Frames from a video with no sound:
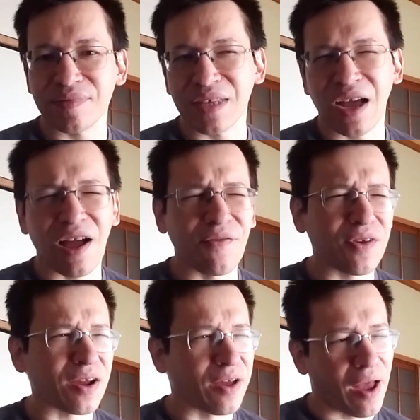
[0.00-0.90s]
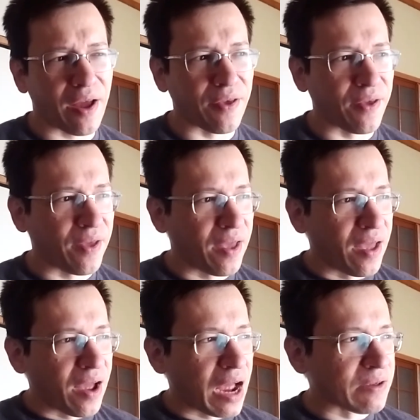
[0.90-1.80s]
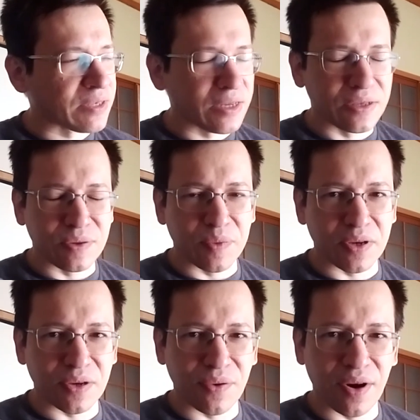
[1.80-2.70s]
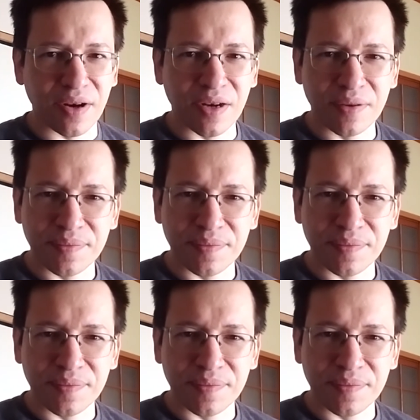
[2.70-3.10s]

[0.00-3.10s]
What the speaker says: I think I said too much already.